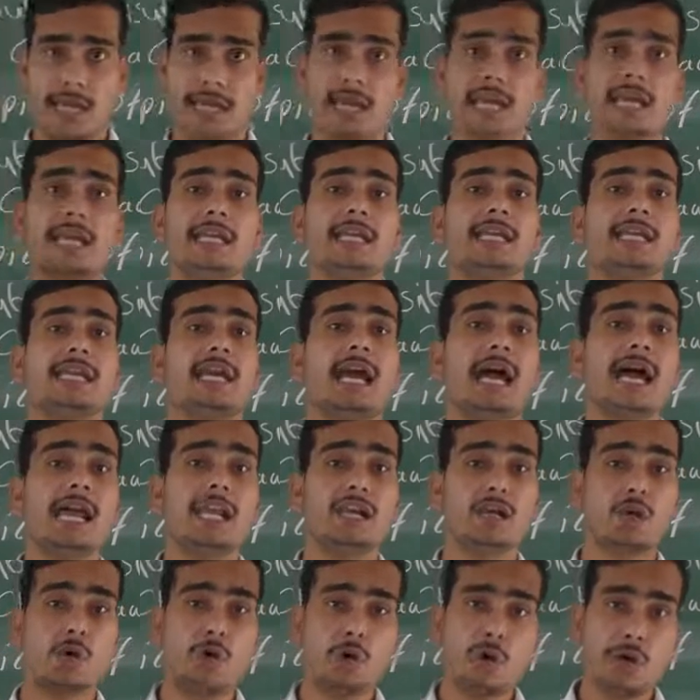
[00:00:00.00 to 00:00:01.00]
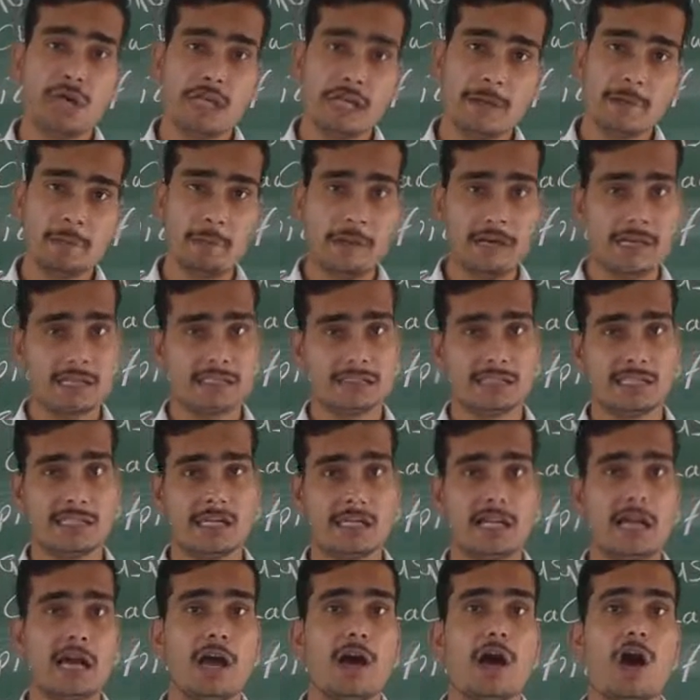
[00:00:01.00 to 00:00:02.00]
Any alcoholic
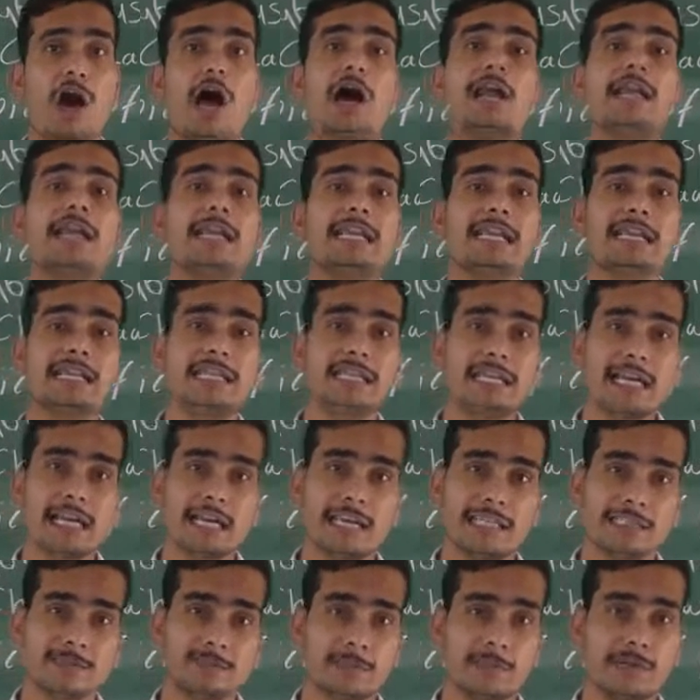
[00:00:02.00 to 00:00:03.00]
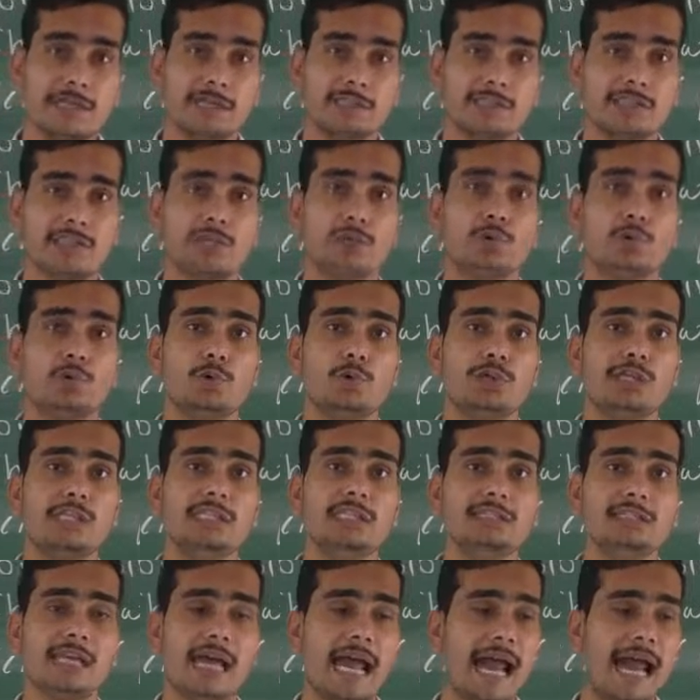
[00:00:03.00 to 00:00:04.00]
person or any druggist person who
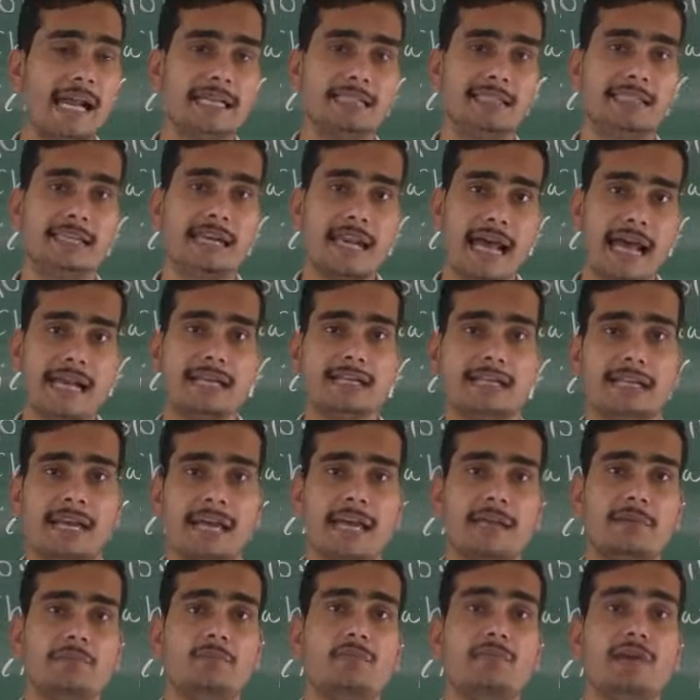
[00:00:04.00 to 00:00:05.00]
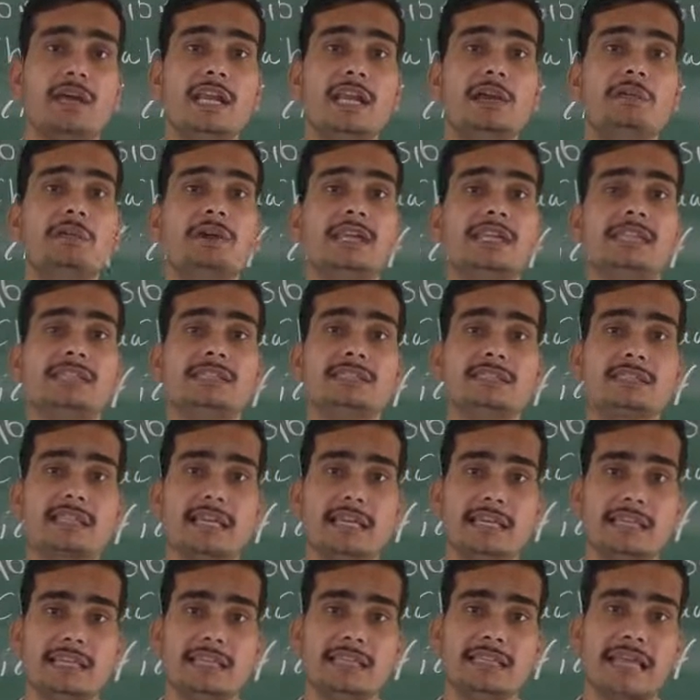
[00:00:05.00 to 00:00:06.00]
is at that time, whenever he is
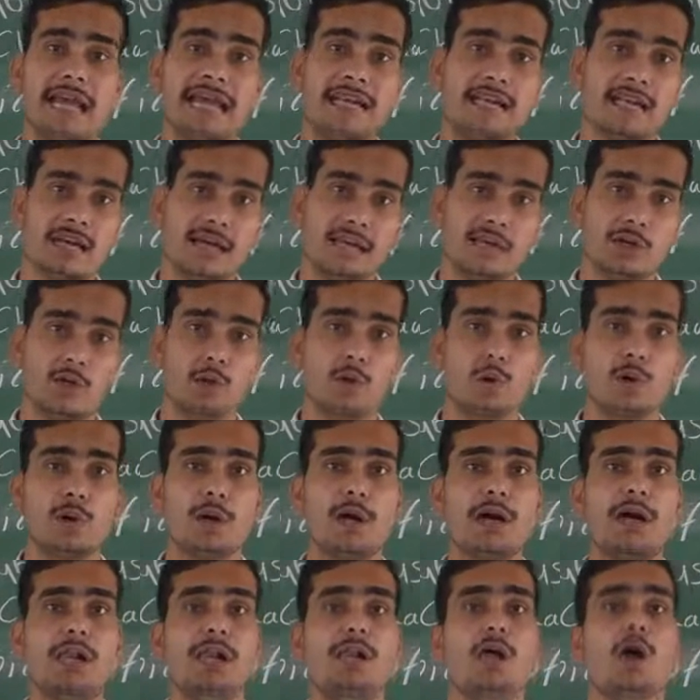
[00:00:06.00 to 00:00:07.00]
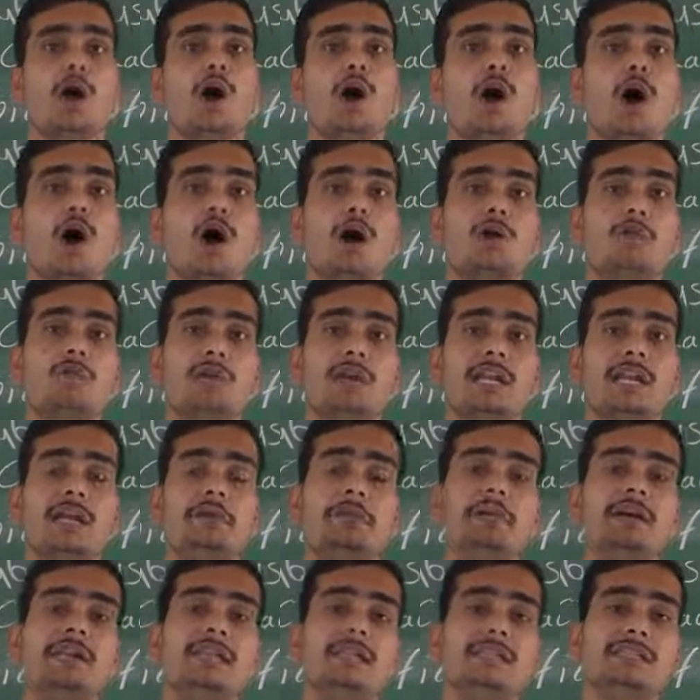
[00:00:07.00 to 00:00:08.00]
taking that alcohol or
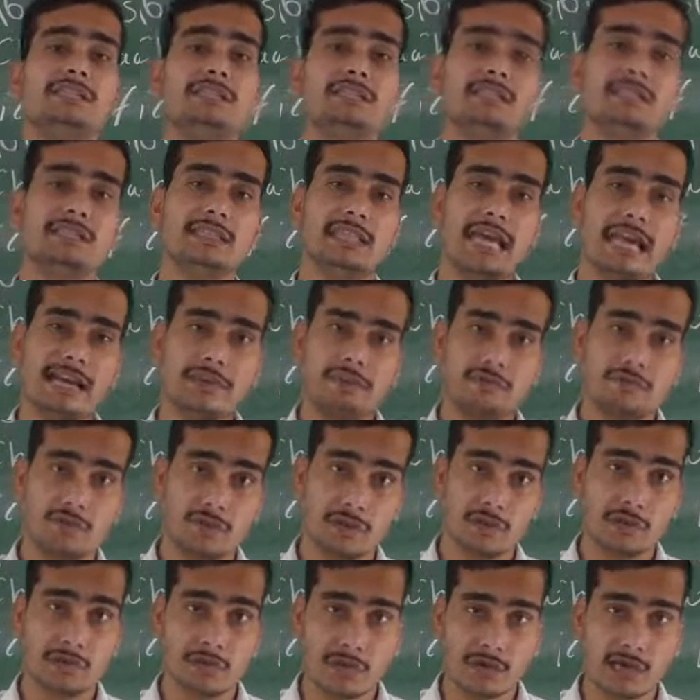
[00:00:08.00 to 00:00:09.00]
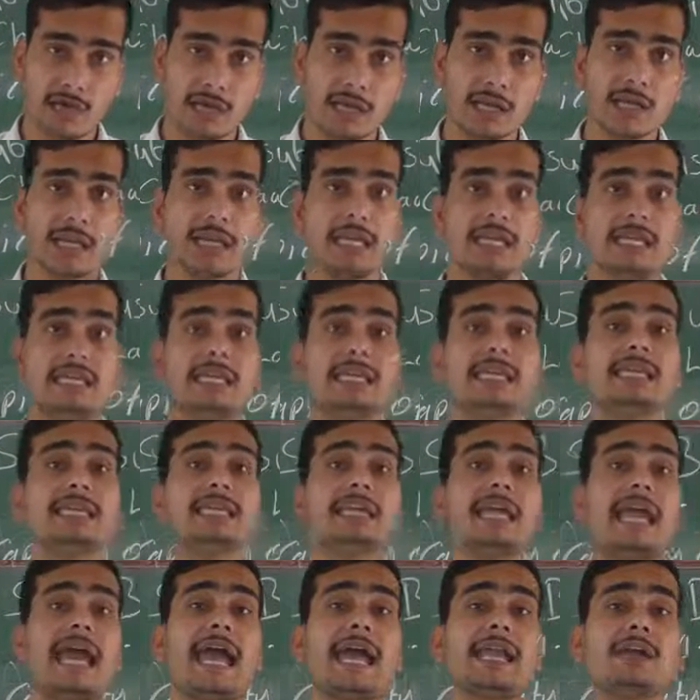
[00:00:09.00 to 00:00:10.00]
whenever he is in that fever,
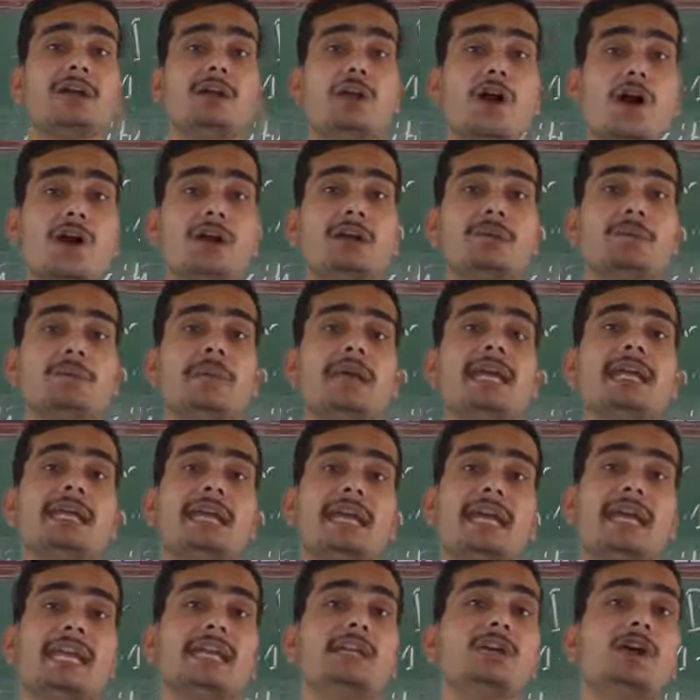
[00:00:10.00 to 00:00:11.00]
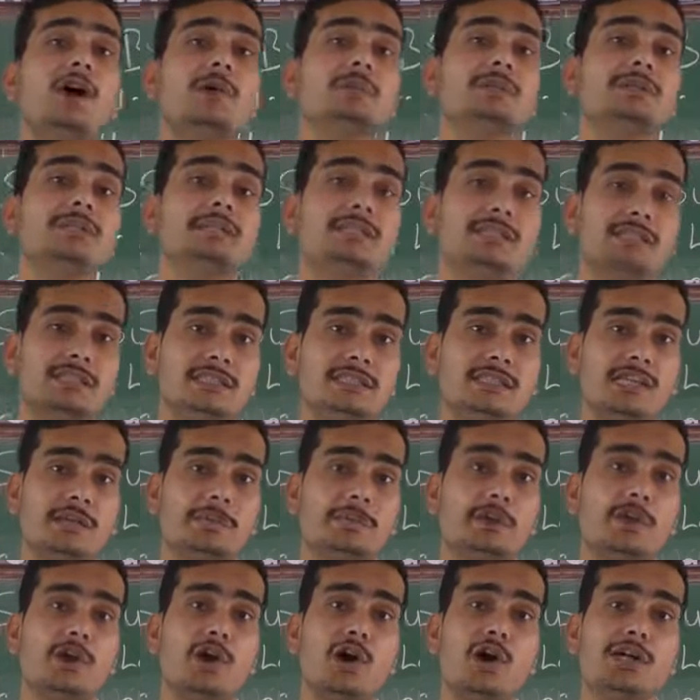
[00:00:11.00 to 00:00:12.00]
he cannot make any of the
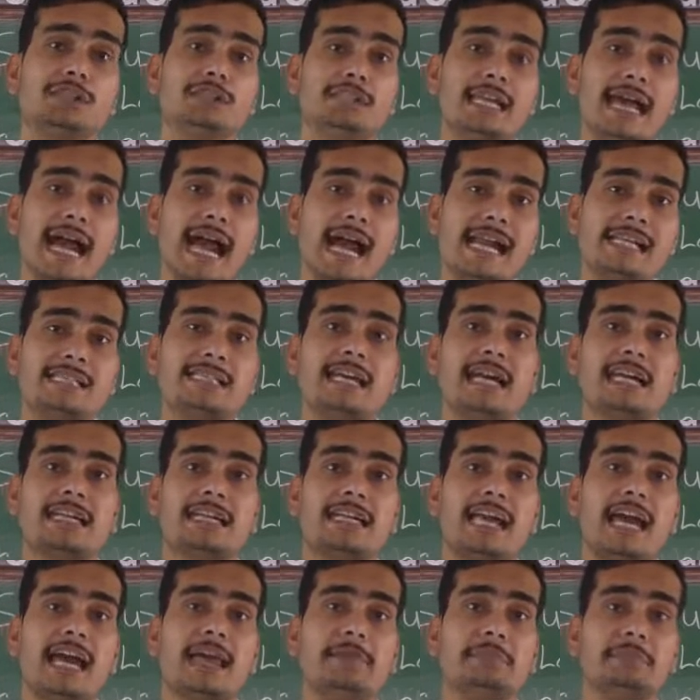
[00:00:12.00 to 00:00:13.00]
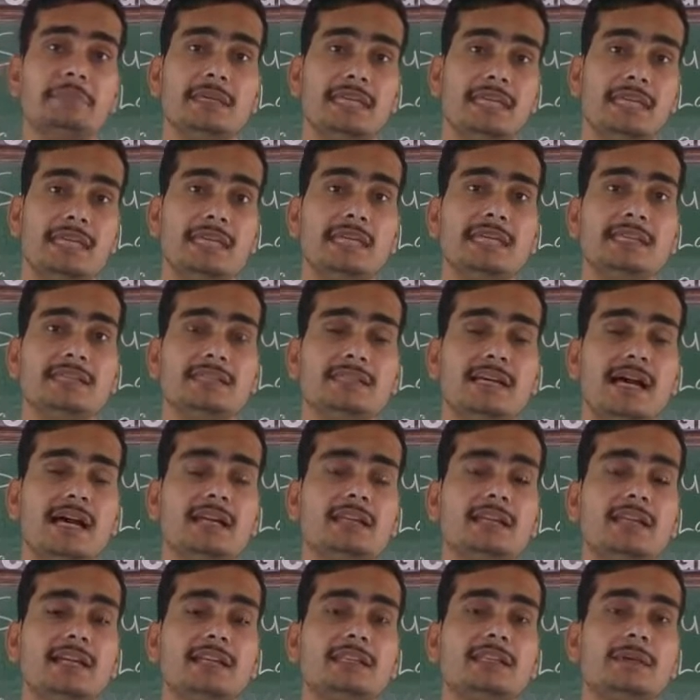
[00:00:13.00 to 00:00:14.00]
decision, because at that time he is
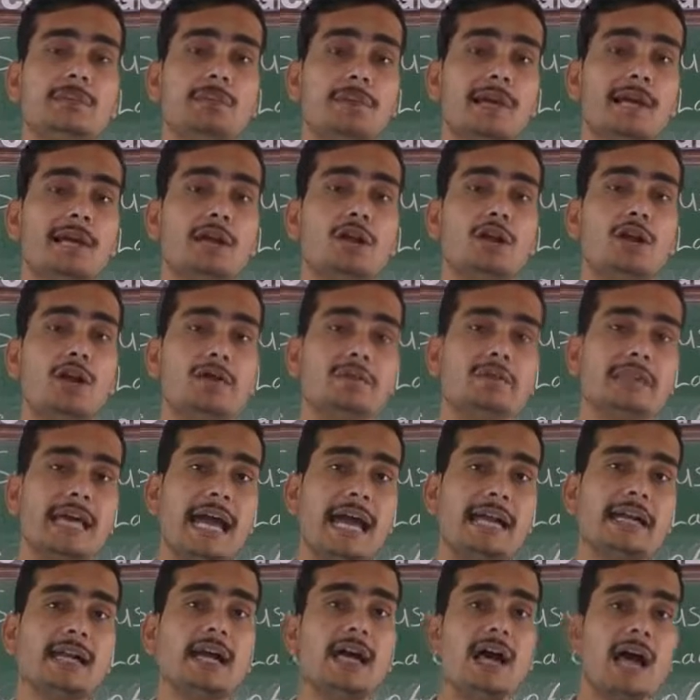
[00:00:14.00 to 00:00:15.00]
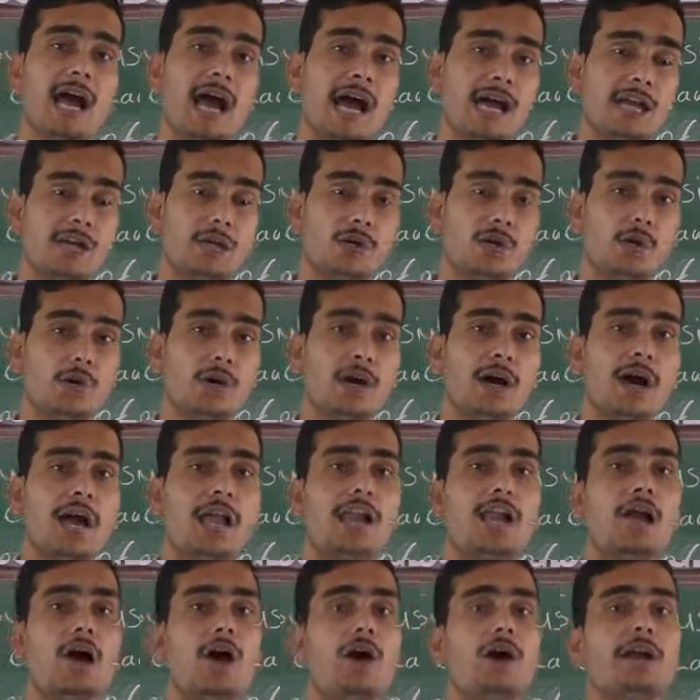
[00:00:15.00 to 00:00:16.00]
under the burden of that
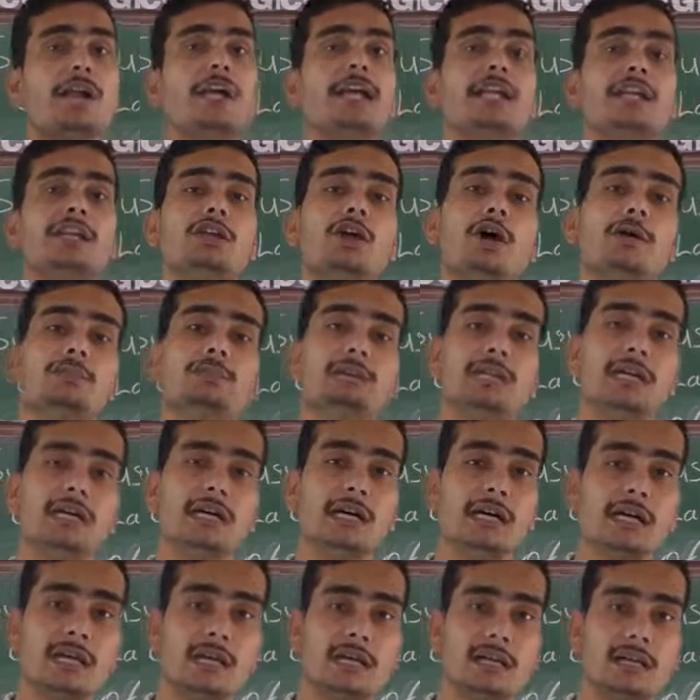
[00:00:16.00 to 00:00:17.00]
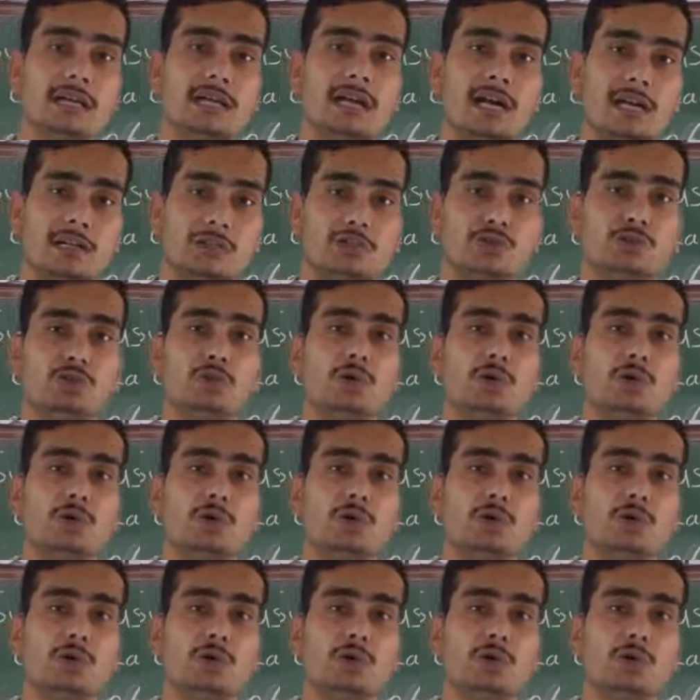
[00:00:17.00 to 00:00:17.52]
alcohol or any of the drug.